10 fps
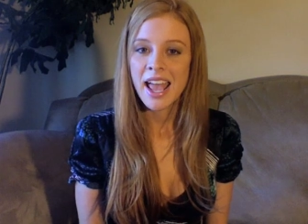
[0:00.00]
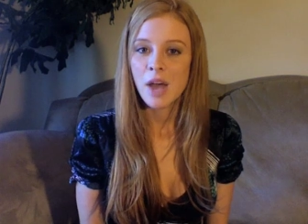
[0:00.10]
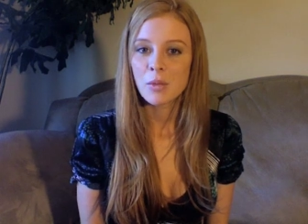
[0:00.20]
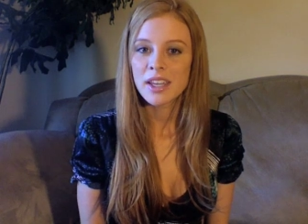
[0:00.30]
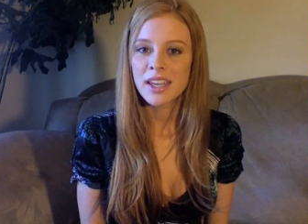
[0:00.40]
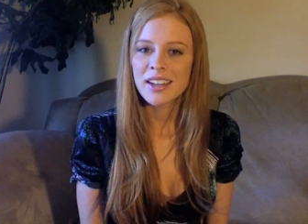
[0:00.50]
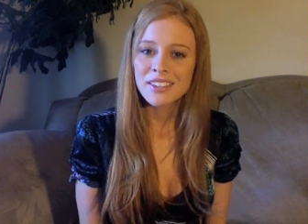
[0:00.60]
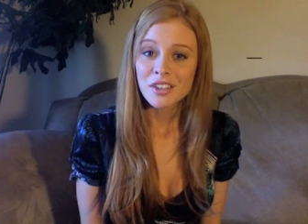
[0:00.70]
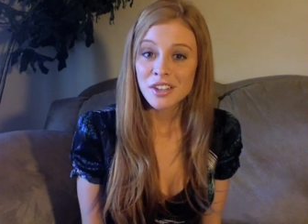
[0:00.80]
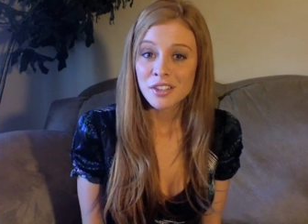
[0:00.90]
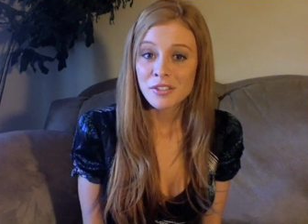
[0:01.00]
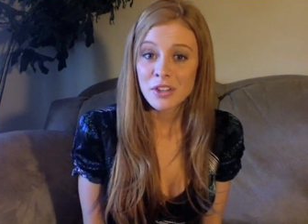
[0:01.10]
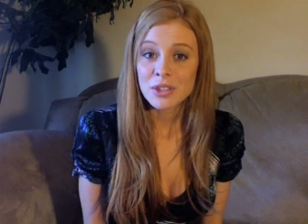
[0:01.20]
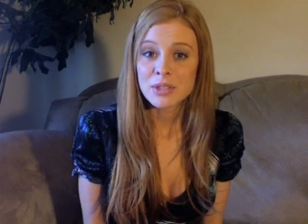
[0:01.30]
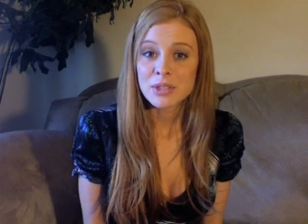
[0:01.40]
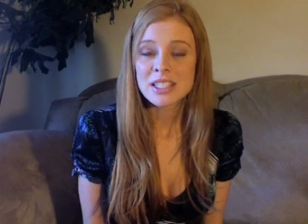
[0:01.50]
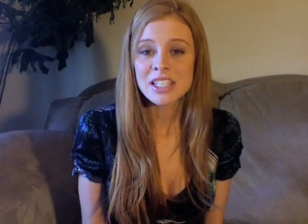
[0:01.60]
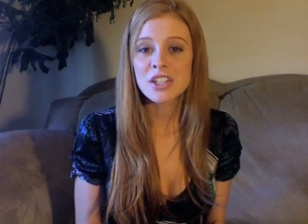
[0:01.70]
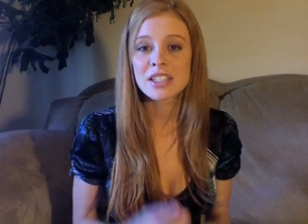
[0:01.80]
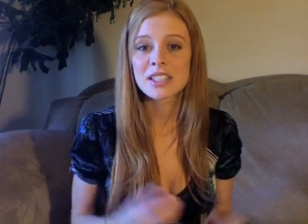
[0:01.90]
And we get a little confused. We
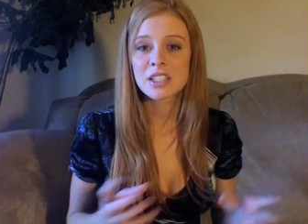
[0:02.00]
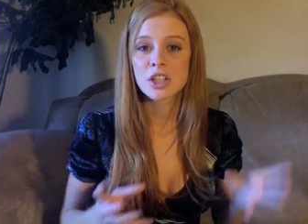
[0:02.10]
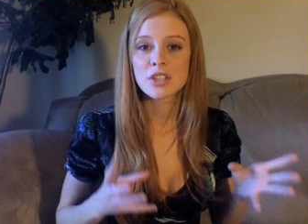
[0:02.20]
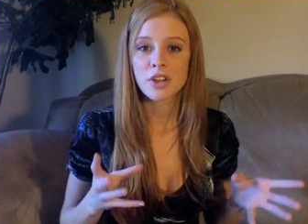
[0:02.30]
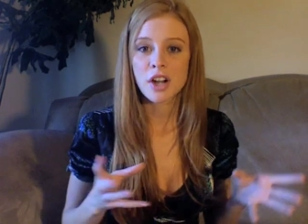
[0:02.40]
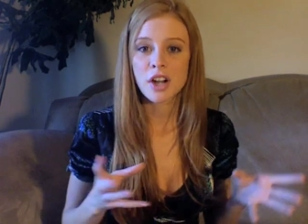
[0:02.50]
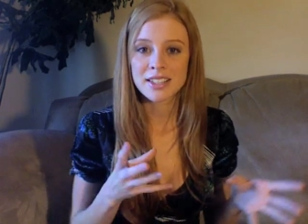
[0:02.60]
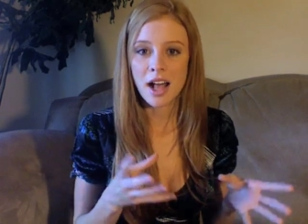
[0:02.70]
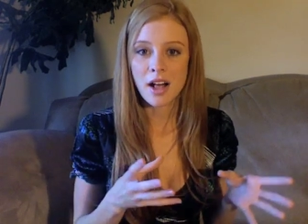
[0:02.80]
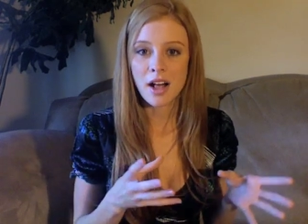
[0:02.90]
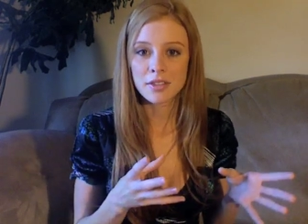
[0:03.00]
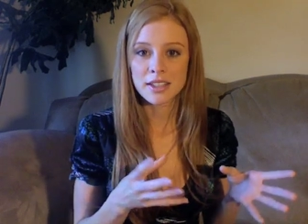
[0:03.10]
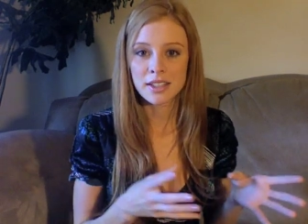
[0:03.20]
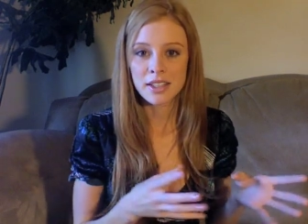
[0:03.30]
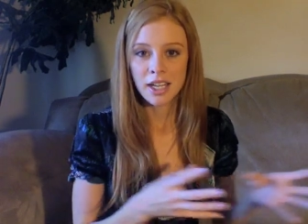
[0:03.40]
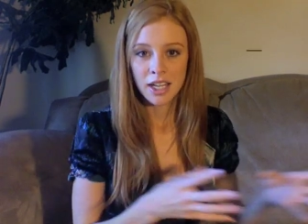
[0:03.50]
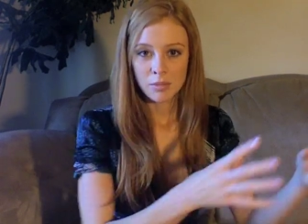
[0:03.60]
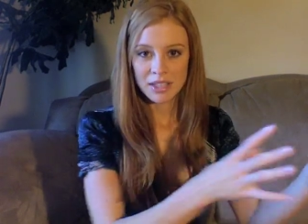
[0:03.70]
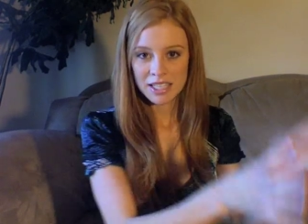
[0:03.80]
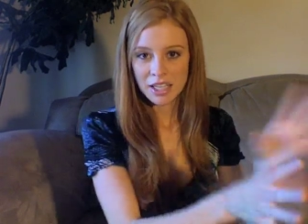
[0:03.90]
start to search for ourselves and
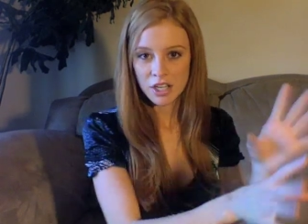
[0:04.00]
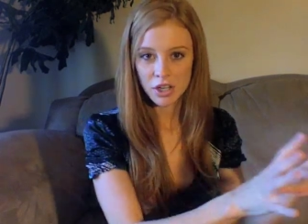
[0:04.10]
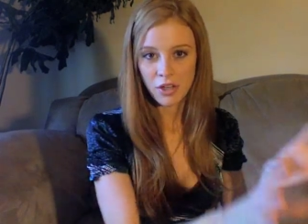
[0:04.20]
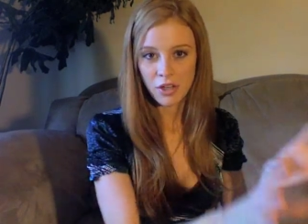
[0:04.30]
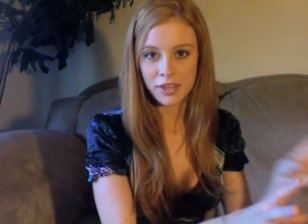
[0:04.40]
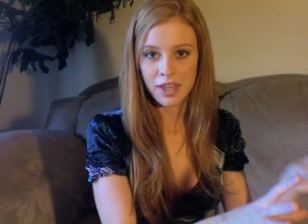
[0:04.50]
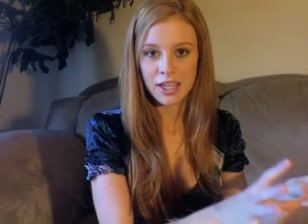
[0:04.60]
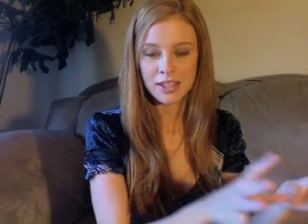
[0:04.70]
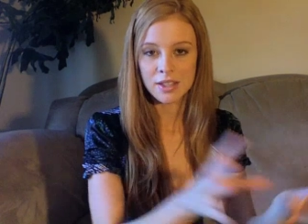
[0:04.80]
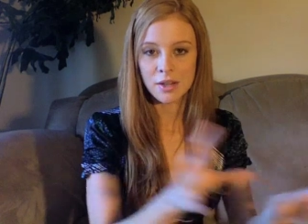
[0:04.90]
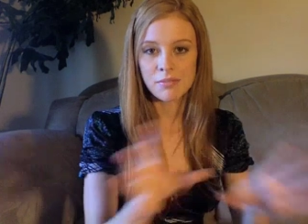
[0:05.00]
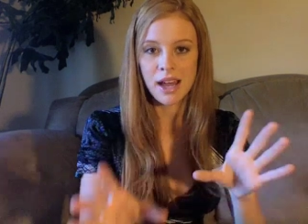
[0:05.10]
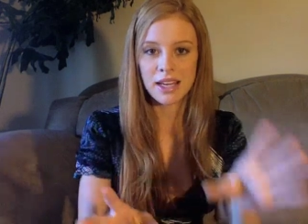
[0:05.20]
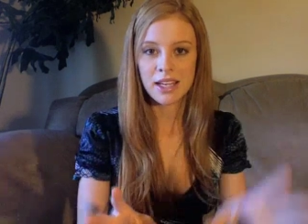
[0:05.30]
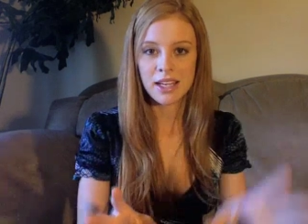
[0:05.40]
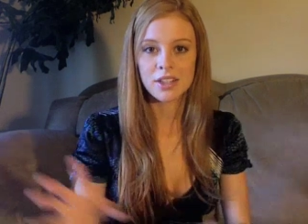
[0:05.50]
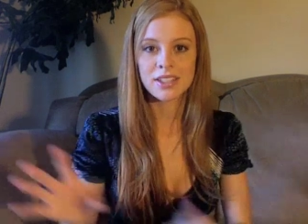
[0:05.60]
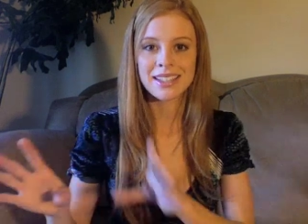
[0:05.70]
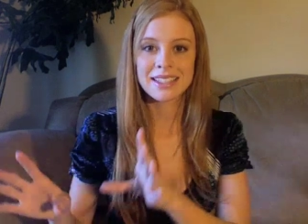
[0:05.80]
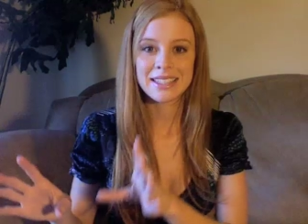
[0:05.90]
material things or money or
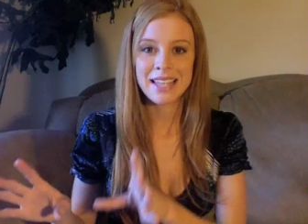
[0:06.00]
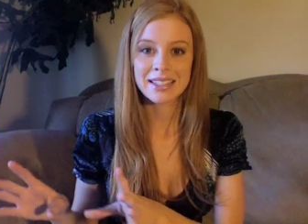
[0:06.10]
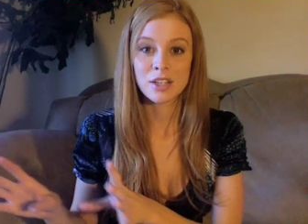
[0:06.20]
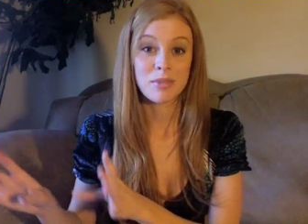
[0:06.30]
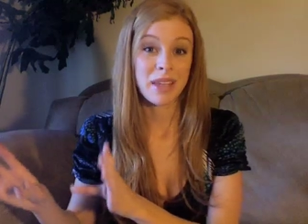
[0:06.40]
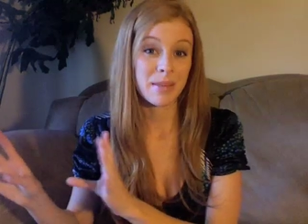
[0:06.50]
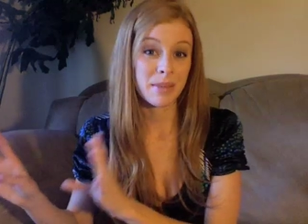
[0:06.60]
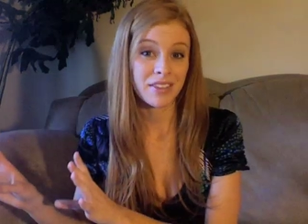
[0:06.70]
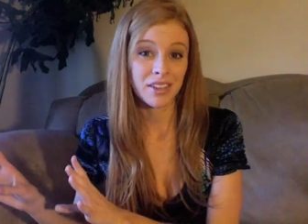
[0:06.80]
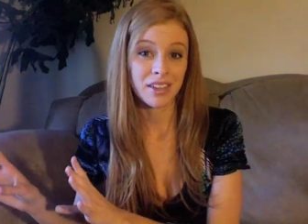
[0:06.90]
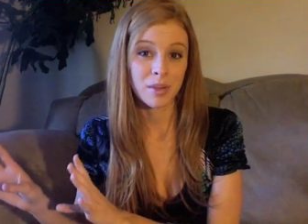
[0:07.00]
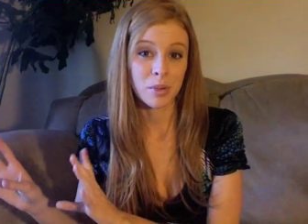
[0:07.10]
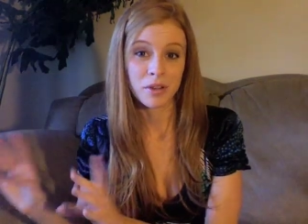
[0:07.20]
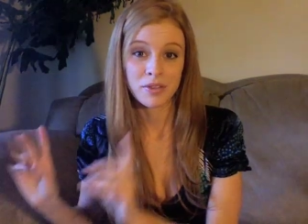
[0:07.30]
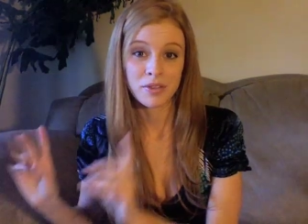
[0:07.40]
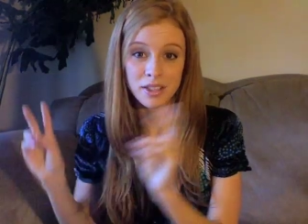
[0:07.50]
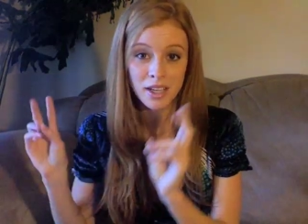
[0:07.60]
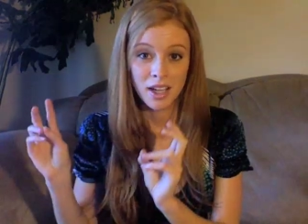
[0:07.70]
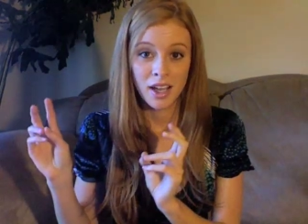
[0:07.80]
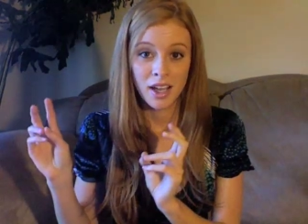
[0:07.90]
success or maybe even the perfect
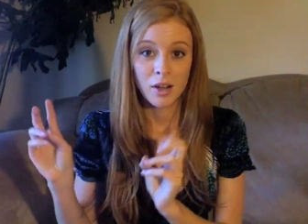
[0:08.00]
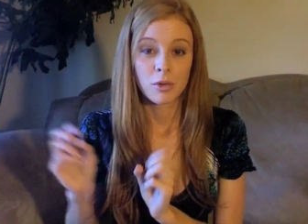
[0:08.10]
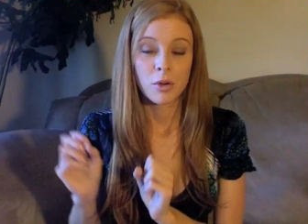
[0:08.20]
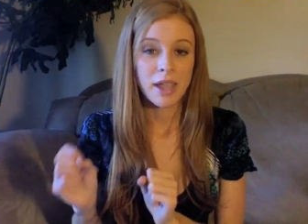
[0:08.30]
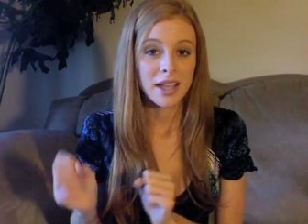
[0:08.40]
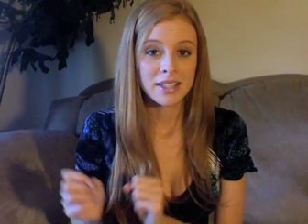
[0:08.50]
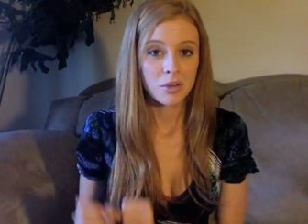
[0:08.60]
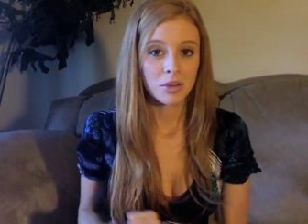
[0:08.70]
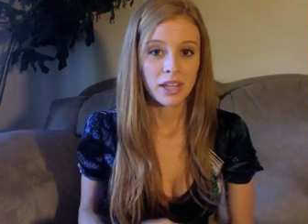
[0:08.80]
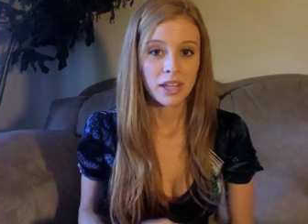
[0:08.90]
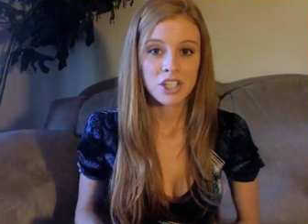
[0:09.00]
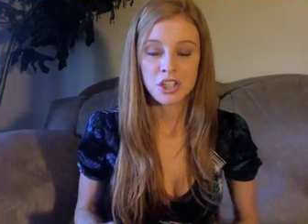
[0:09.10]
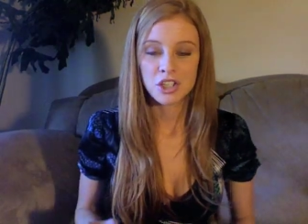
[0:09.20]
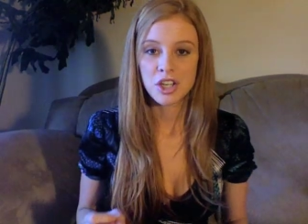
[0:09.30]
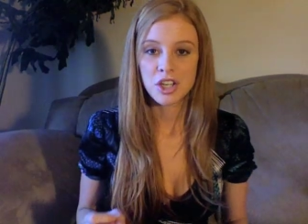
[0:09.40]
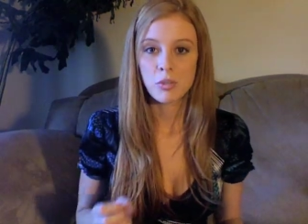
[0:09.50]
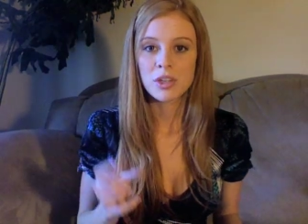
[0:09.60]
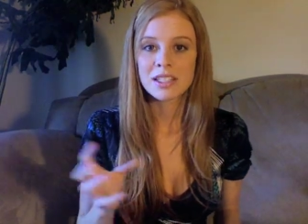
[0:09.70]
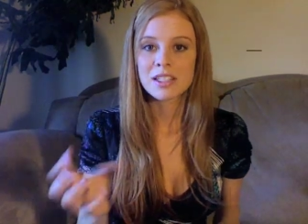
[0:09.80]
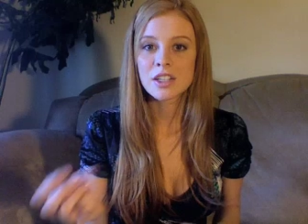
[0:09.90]
romantic relationship.
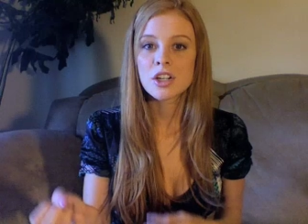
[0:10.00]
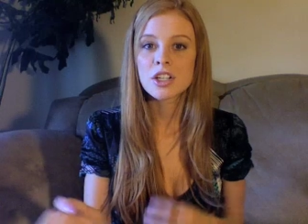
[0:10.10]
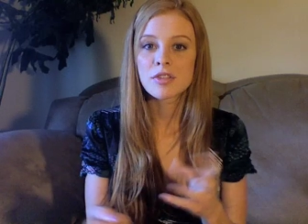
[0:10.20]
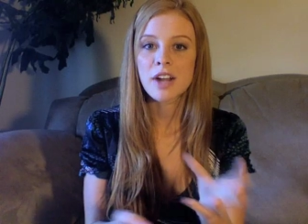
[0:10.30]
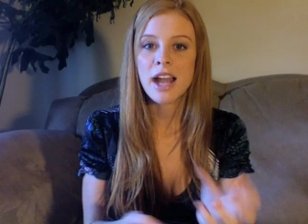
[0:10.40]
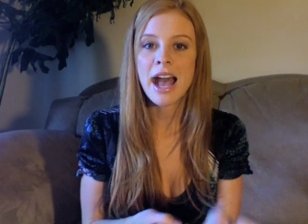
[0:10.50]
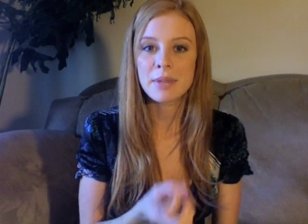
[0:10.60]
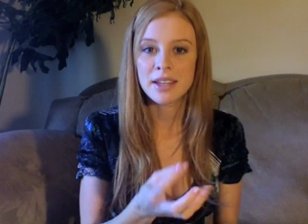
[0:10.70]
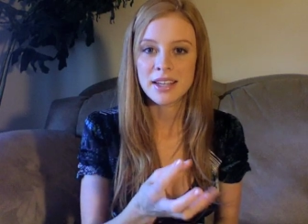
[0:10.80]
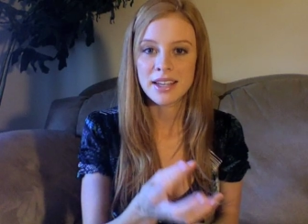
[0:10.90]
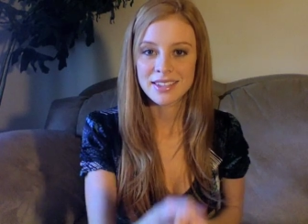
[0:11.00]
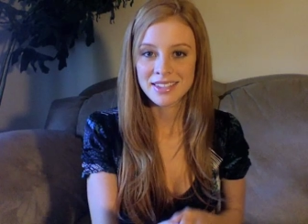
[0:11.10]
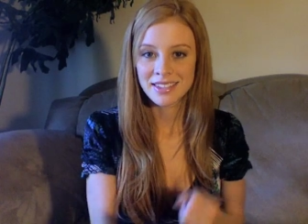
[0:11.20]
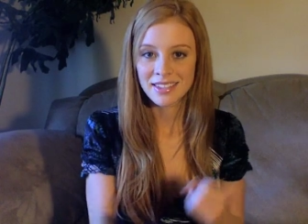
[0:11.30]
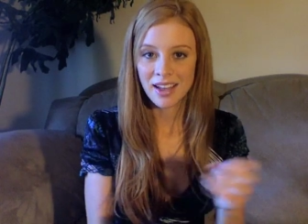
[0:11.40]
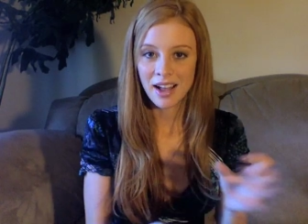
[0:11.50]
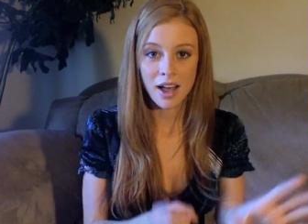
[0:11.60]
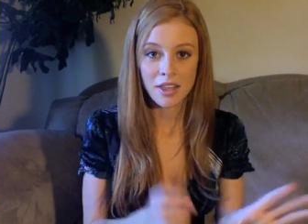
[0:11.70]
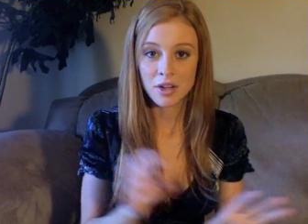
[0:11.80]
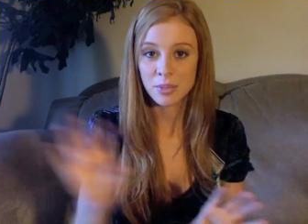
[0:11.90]
We search for happiness
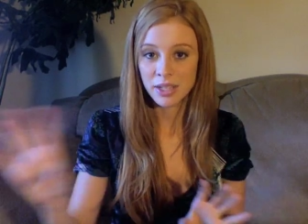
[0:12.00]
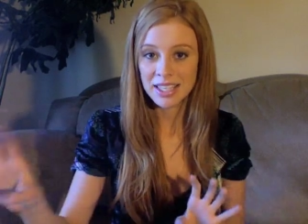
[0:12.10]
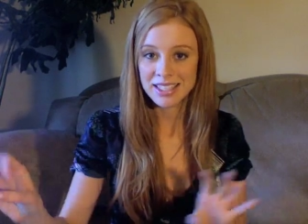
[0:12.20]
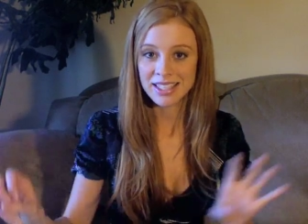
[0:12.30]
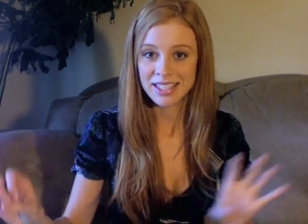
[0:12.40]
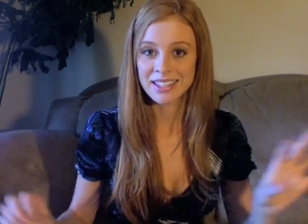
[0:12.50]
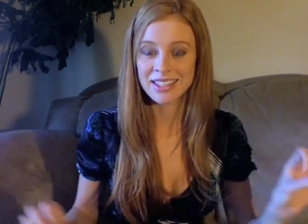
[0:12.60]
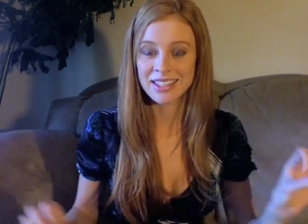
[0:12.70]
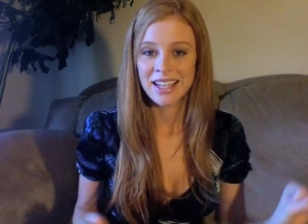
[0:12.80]
other places.